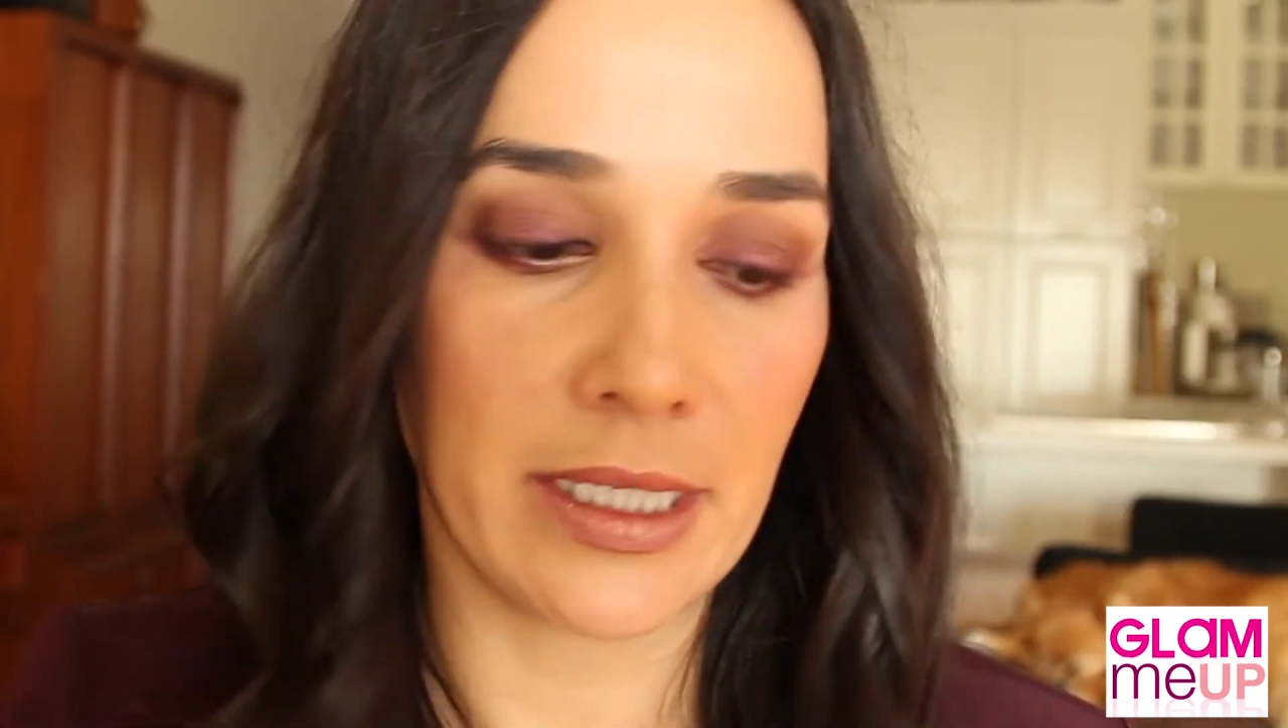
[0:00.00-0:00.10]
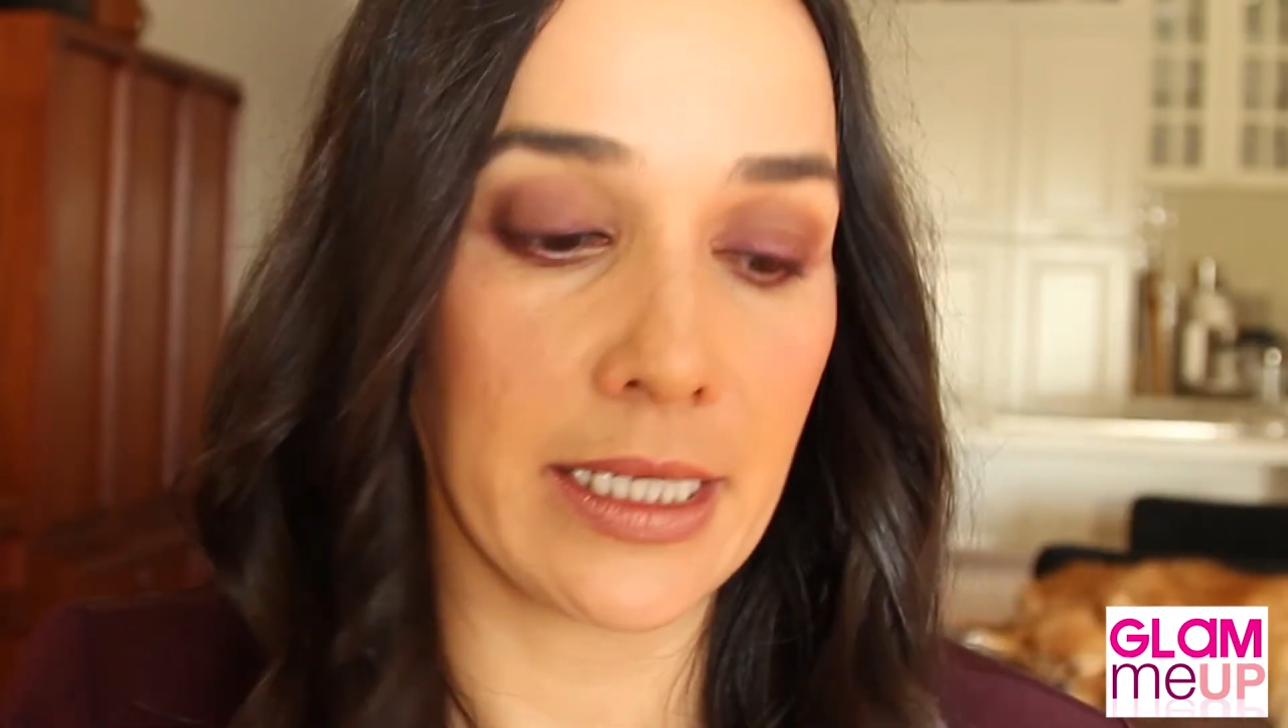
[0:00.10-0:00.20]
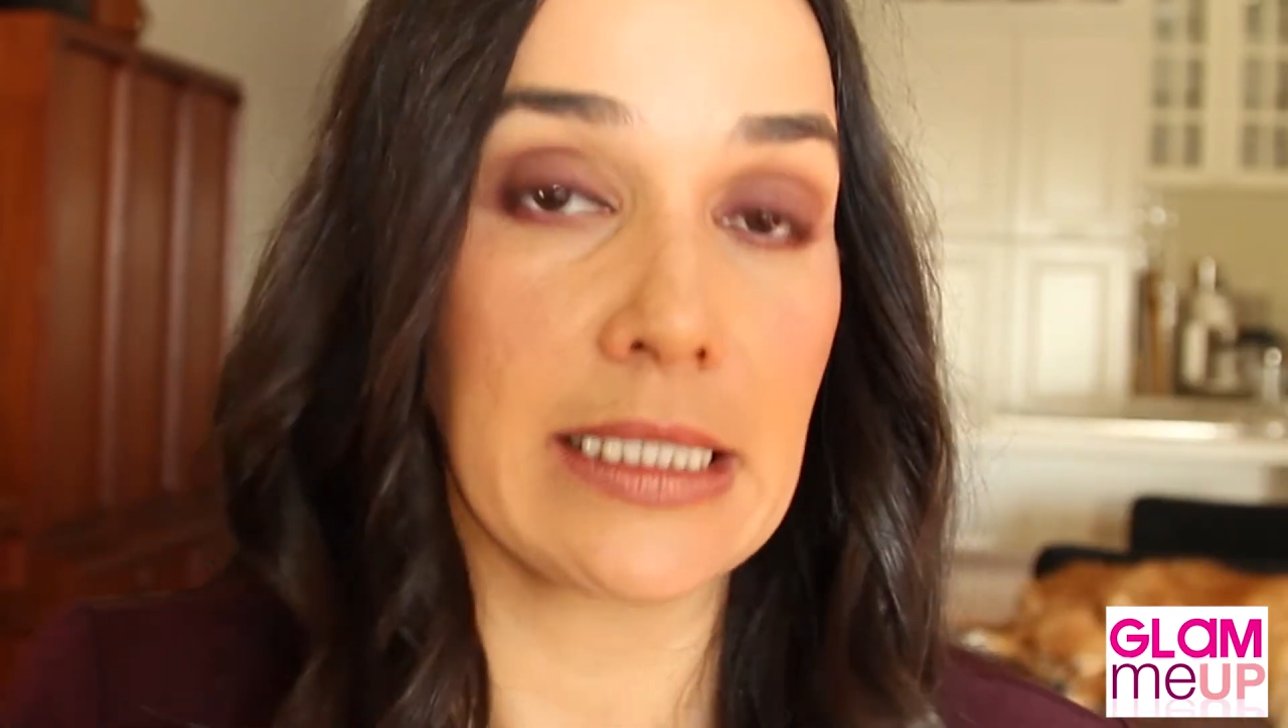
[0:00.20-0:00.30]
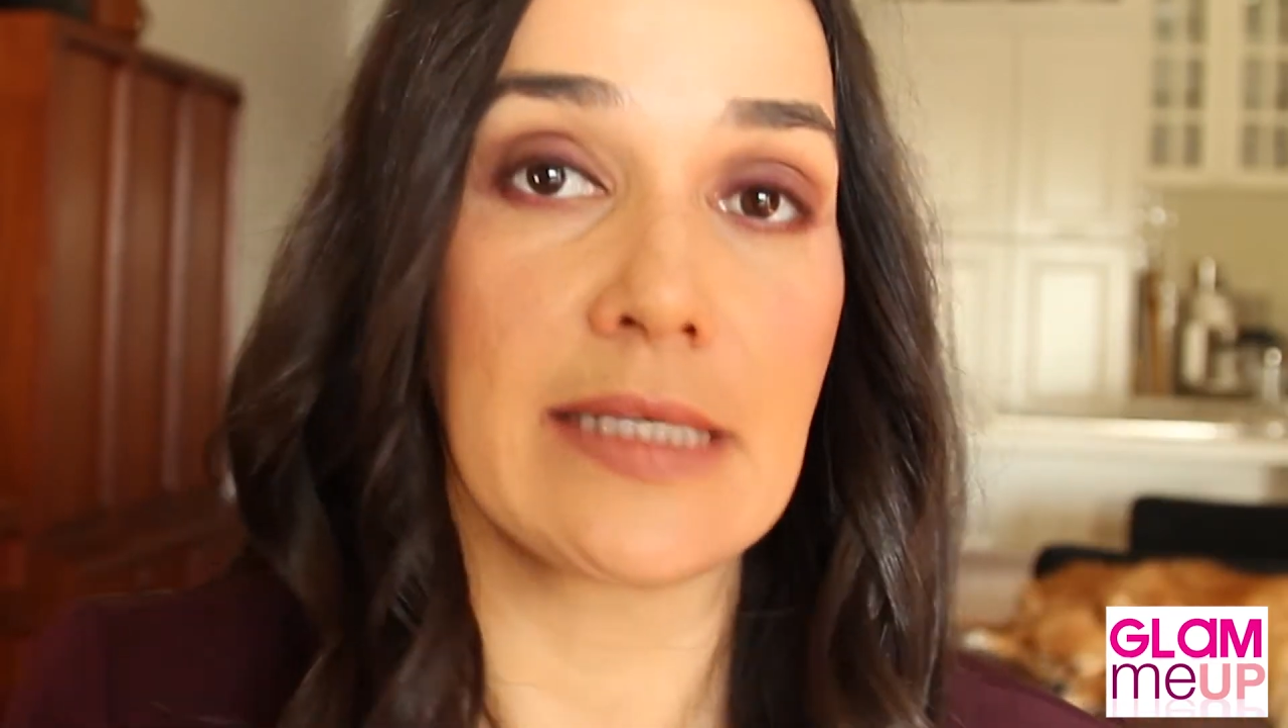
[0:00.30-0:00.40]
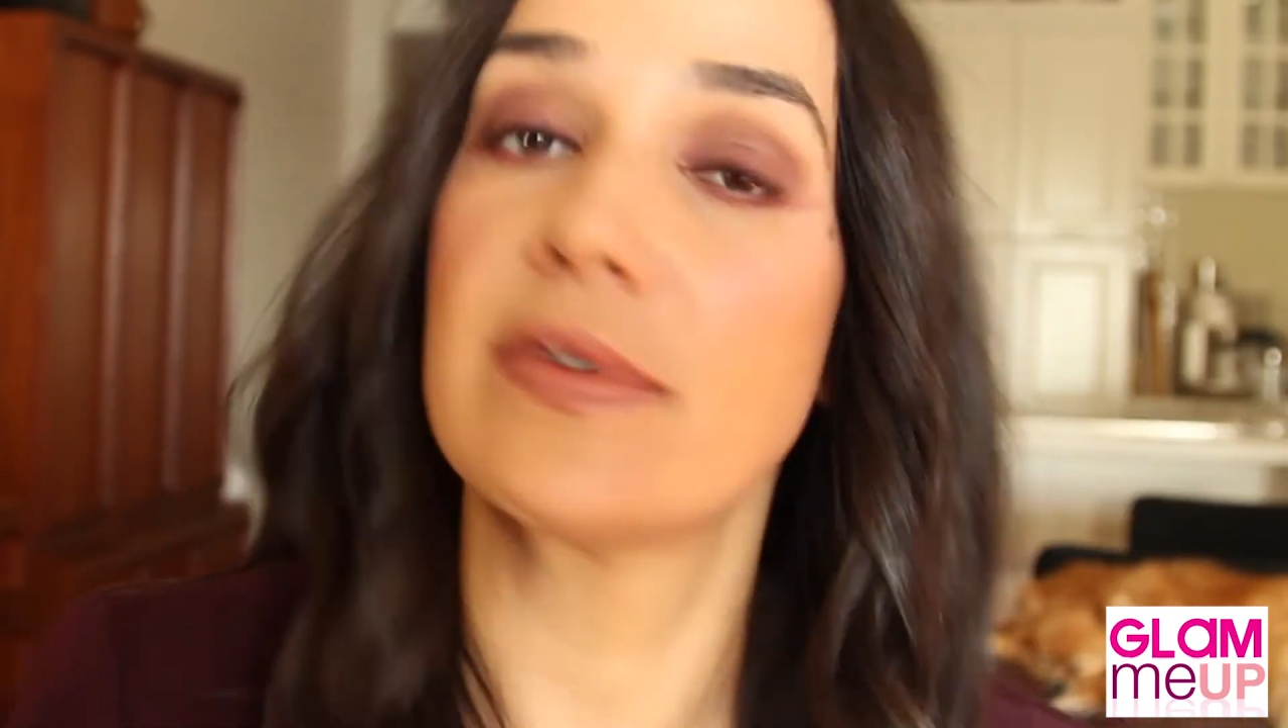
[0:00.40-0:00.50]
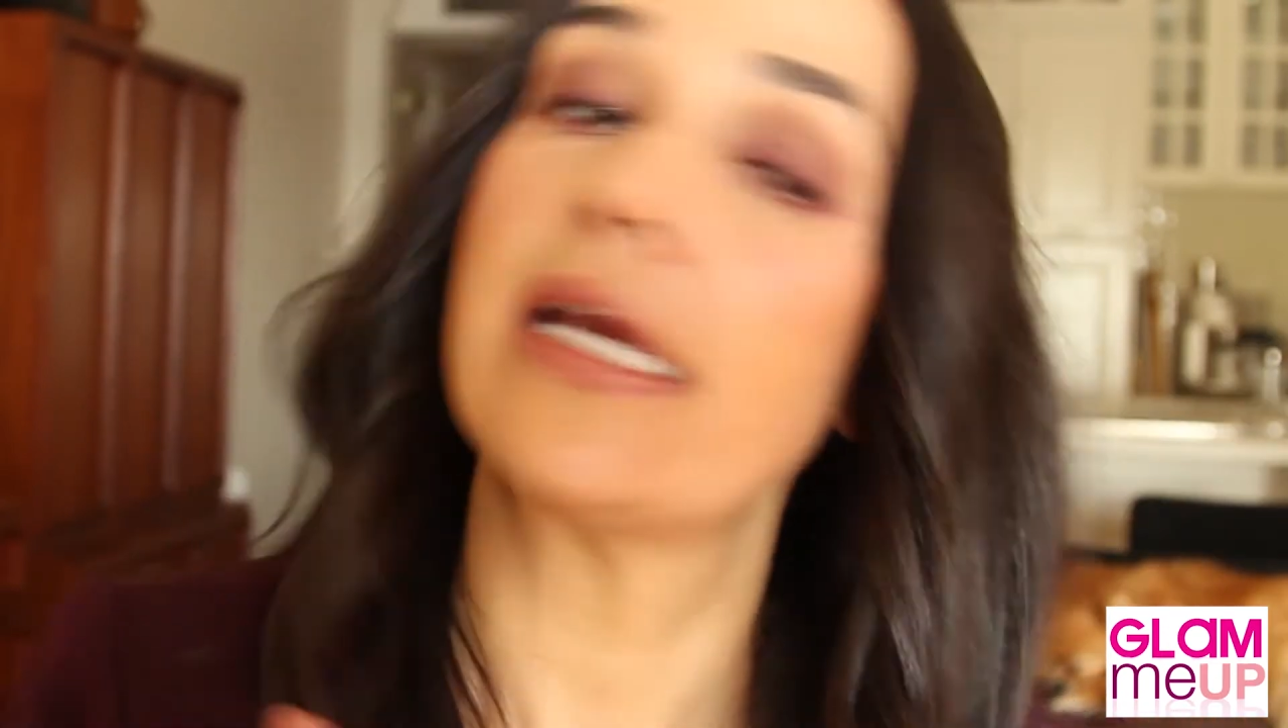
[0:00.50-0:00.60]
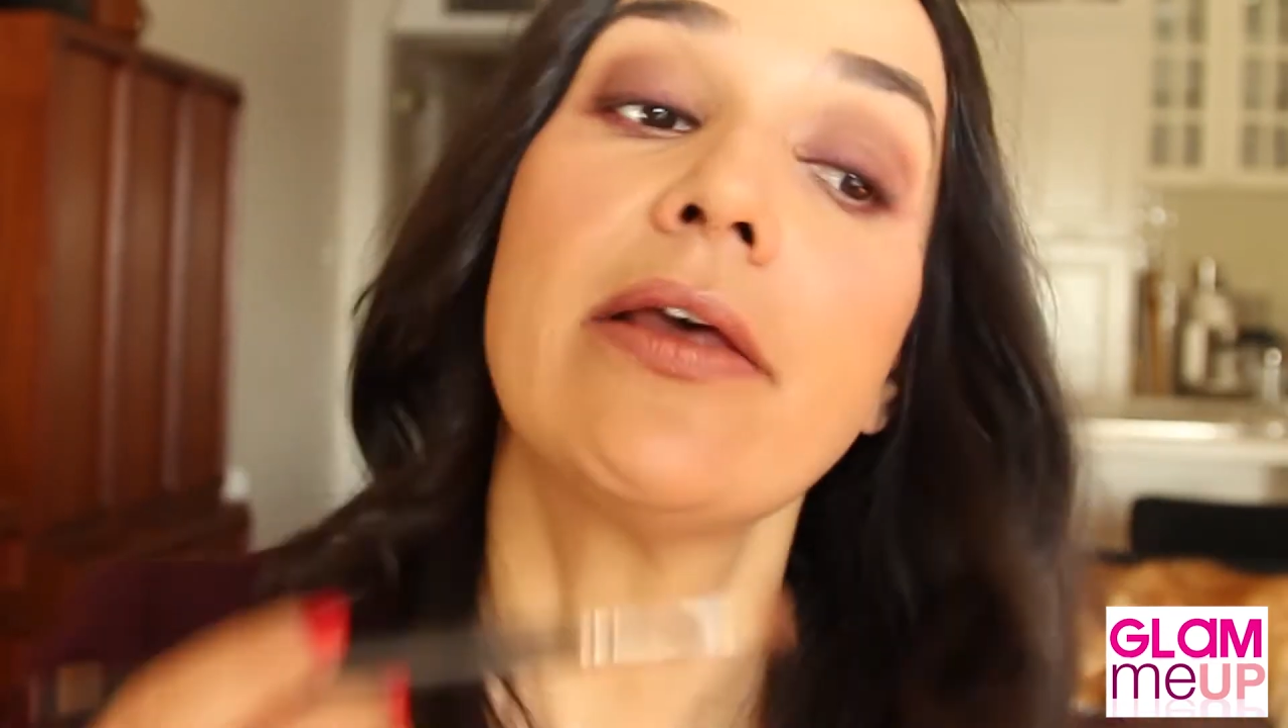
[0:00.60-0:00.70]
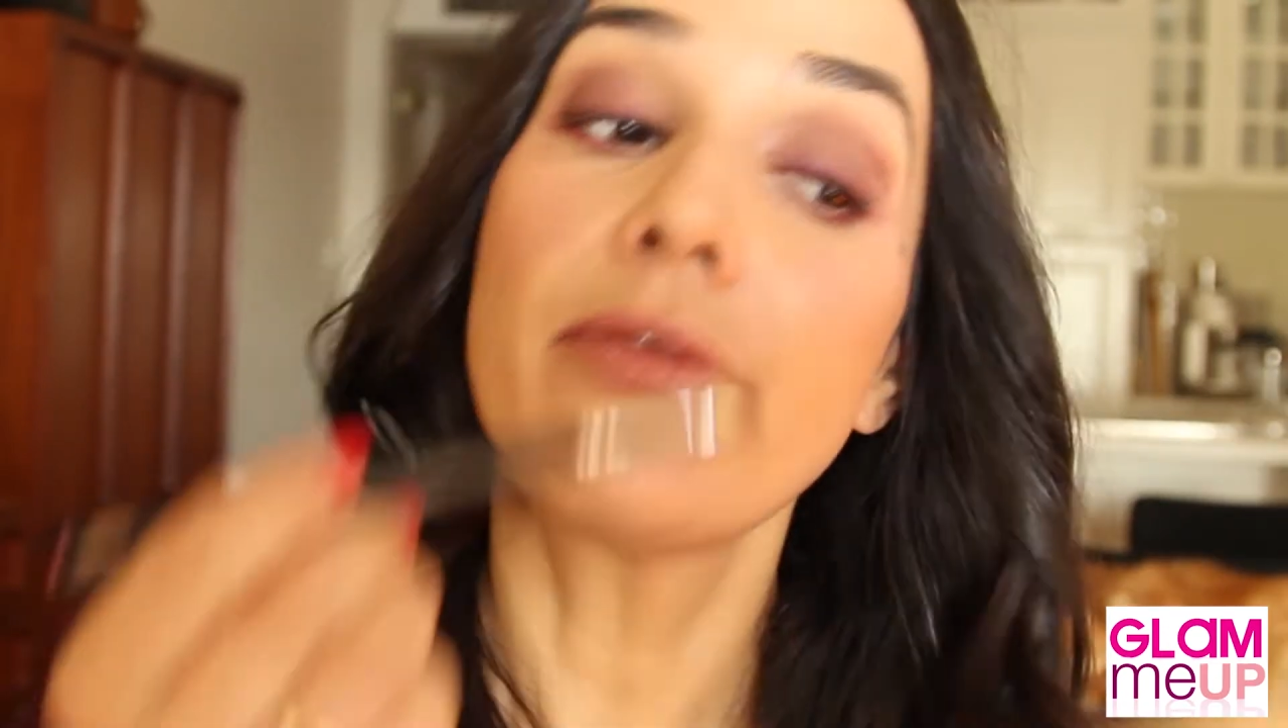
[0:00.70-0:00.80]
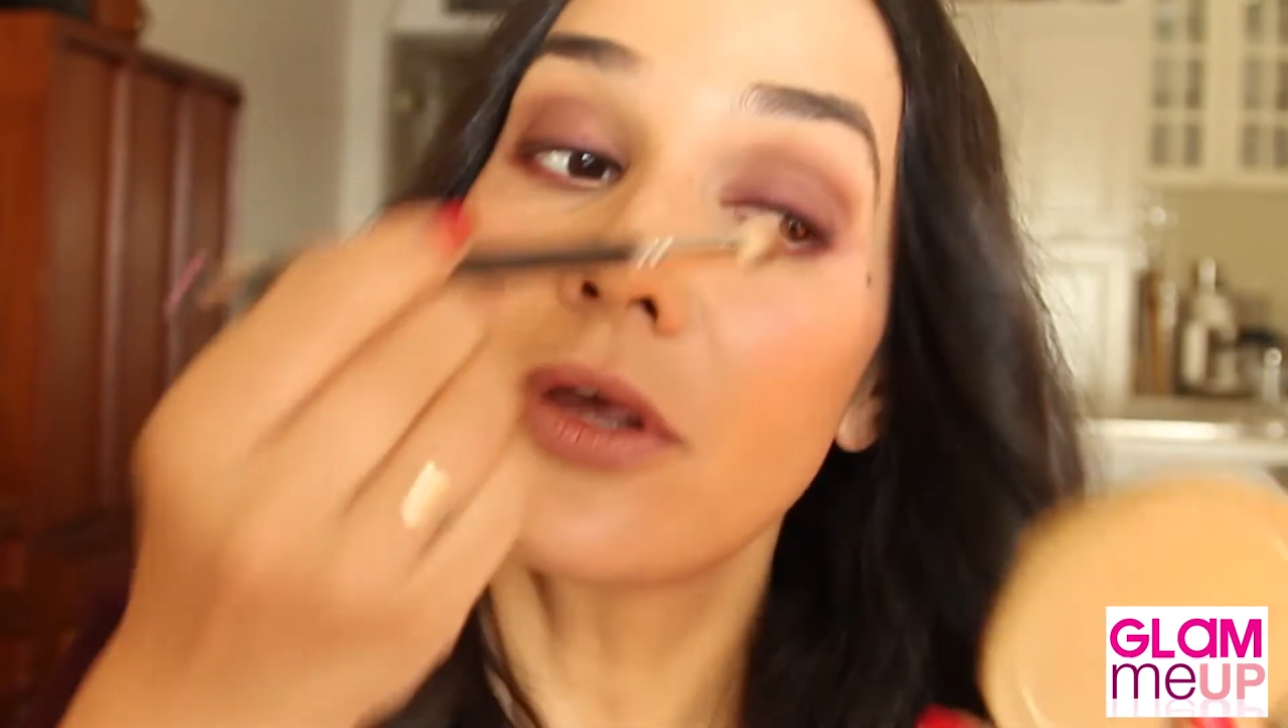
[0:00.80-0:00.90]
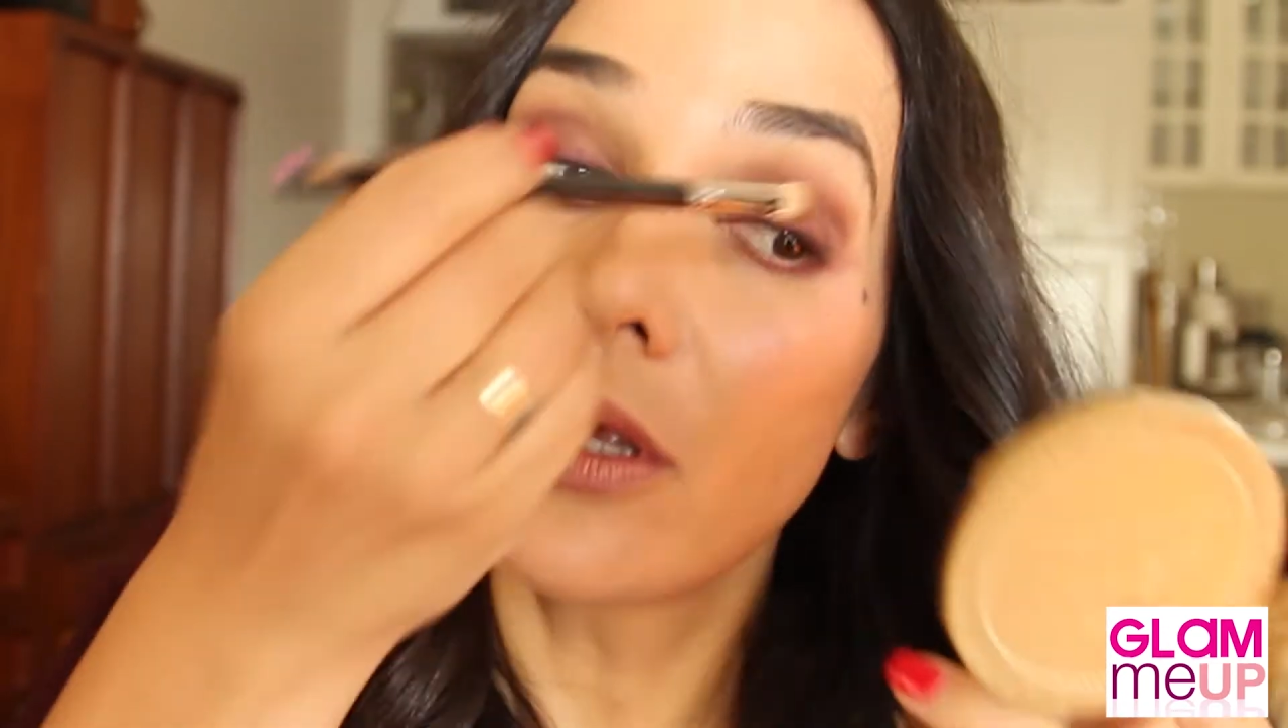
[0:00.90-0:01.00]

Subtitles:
kiss of death.